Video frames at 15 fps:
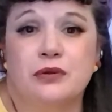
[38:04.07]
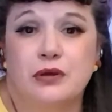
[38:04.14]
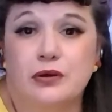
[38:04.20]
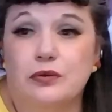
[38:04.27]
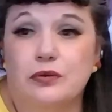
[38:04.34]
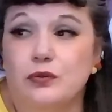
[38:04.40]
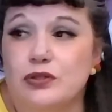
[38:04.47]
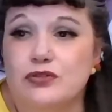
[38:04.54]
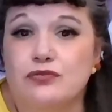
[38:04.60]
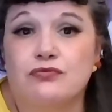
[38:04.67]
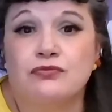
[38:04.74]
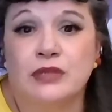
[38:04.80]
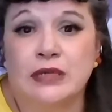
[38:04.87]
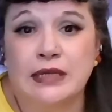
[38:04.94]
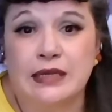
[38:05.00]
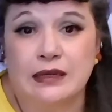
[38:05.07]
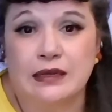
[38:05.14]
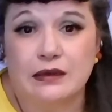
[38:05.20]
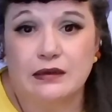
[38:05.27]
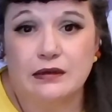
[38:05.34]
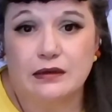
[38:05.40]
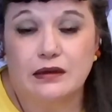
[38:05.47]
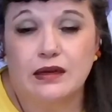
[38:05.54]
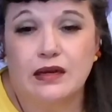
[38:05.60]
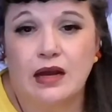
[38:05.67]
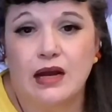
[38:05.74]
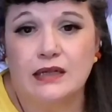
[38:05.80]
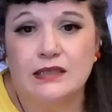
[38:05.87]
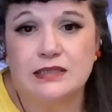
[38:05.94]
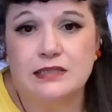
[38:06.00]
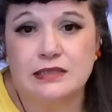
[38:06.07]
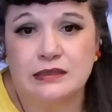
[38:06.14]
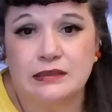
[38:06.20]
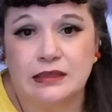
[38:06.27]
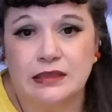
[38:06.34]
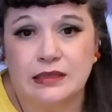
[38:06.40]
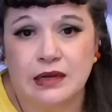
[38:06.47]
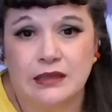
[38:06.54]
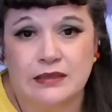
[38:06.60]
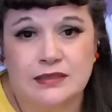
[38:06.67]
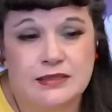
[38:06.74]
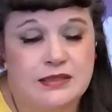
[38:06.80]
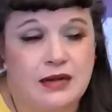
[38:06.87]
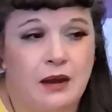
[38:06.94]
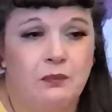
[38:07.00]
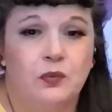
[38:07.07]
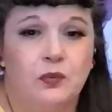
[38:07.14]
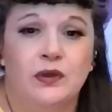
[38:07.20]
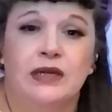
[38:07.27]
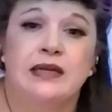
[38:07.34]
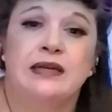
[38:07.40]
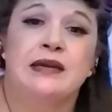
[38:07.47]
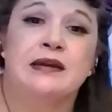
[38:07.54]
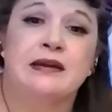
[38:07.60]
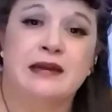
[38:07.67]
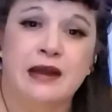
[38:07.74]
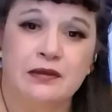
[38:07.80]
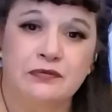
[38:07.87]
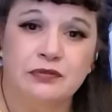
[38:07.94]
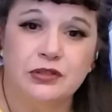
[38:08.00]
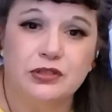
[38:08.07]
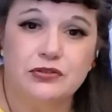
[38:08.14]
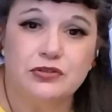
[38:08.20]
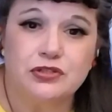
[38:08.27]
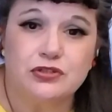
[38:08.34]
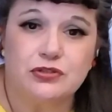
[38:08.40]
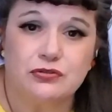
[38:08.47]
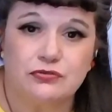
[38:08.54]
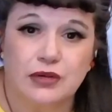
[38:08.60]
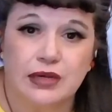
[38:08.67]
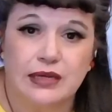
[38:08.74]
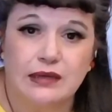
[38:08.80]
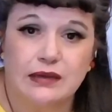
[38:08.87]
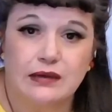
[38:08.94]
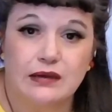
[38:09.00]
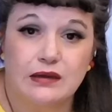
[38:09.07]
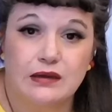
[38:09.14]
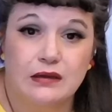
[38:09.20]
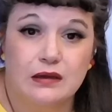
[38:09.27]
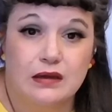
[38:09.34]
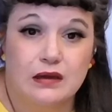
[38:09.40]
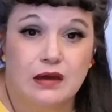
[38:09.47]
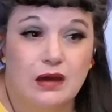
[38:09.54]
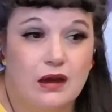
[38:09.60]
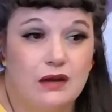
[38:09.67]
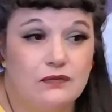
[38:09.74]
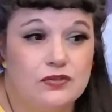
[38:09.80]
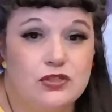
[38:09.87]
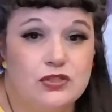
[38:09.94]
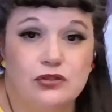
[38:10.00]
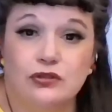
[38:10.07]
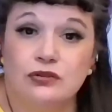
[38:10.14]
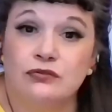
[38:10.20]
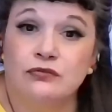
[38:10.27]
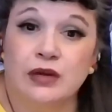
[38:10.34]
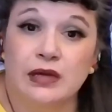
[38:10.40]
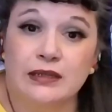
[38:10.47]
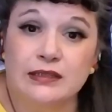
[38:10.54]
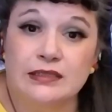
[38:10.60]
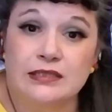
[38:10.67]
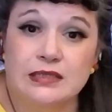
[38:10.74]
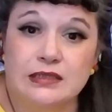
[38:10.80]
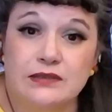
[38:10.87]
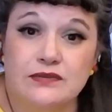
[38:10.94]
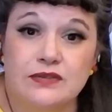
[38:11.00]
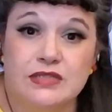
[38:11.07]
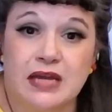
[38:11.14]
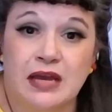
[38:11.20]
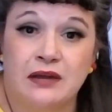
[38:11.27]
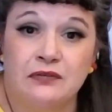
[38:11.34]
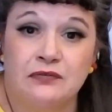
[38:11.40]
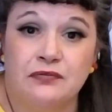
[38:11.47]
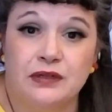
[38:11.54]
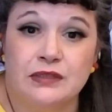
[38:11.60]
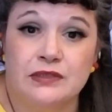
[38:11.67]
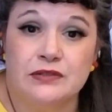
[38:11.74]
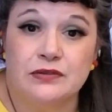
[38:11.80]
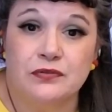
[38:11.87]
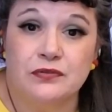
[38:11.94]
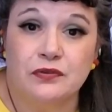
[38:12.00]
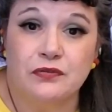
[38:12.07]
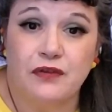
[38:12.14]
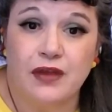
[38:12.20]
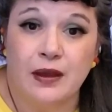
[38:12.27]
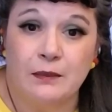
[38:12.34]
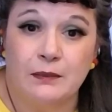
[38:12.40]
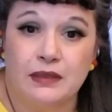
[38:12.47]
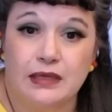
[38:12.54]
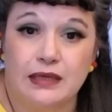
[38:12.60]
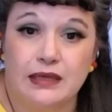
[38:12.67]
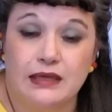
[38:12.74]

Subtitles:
was ringing constantly nonstop when it never used to ring, of certain relatives and friends of the family.